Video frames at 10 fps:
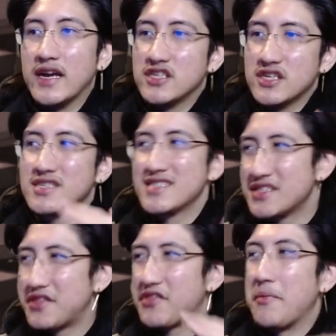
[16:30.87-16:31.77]
Just
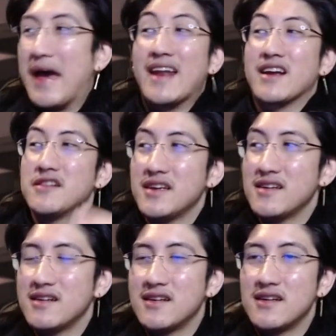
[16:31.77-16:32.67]
thematically.
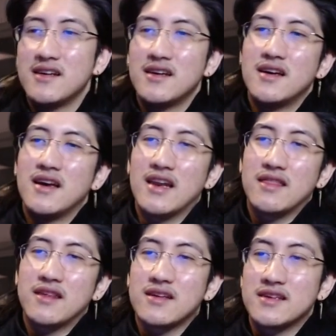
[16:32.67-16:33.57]
And I
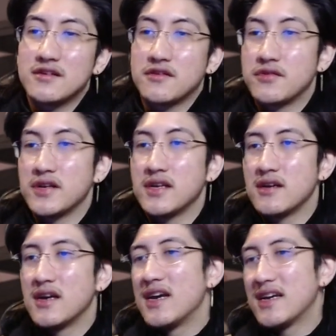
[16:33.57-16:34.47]
think a deal 3,
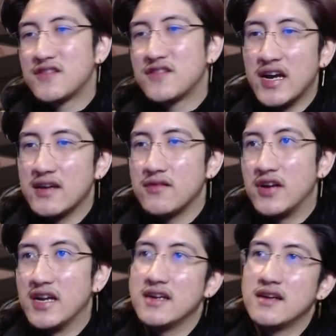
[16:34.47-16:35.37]
it's fine,
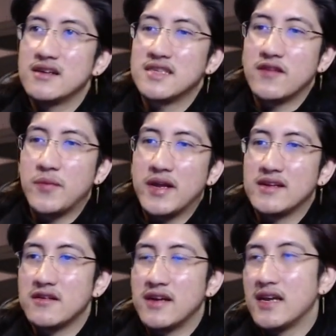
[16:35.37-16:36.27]
right? 7 mana
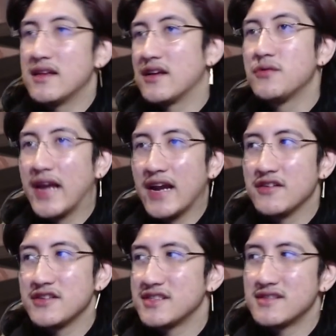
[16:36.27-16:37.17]
deal 8, like who
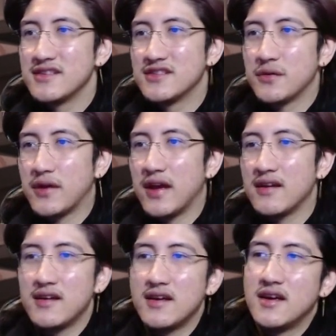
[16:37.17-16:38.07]
cares? It's
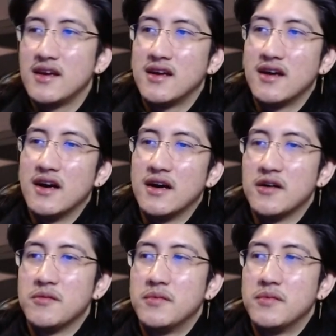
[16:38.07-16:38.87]
okay.